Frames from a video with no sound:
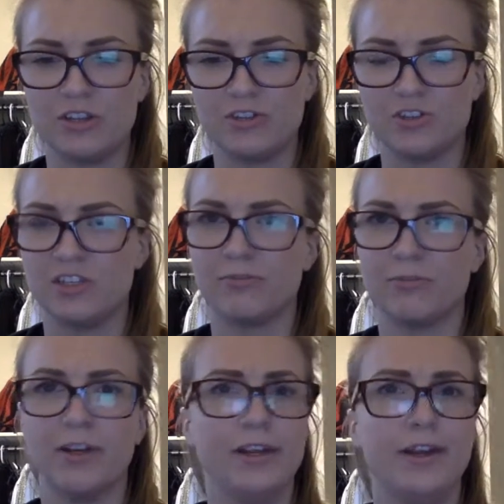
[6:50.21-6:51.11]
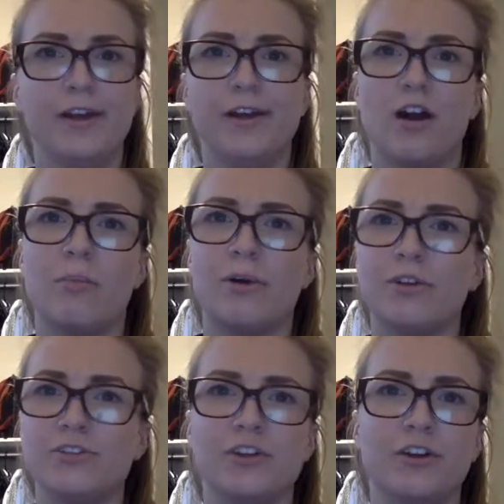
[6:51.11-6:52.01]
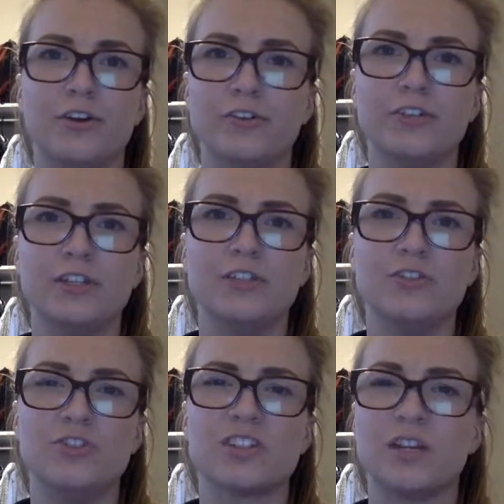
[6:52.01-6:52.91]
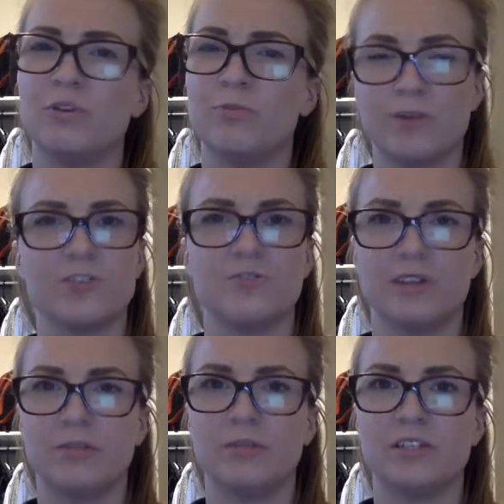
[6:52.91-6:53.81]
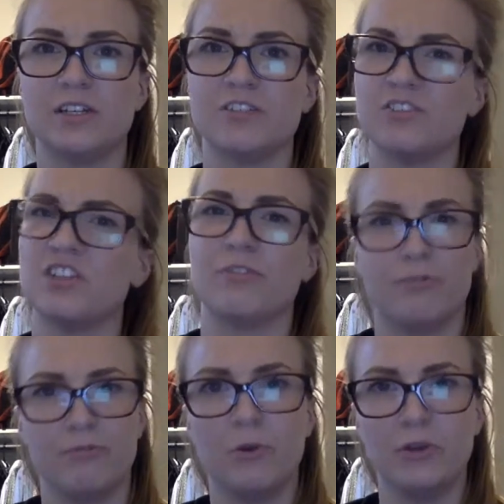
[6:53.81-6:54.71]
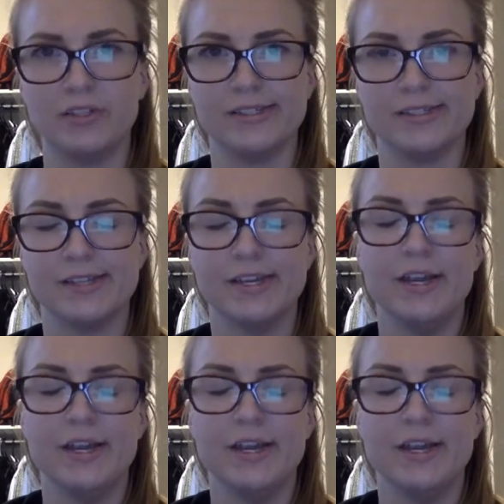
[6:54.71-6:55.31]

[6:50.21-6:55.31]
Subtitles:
There's just different components you can go into, just like with marriage and family studies, there's different focuses.